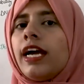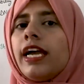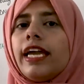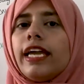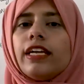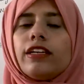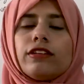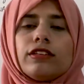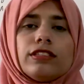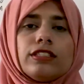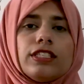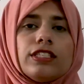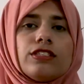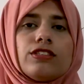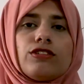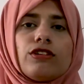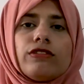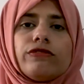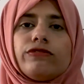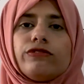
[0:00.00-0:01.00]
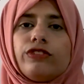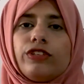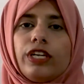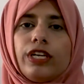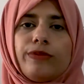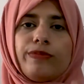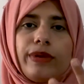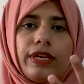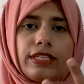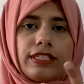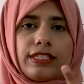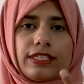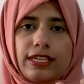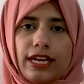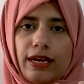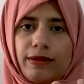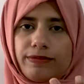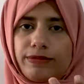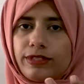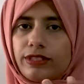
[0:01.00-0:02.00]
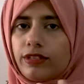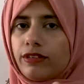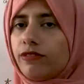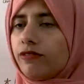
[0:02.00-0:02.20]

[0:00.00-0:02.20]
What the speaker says: It consists of three main steps.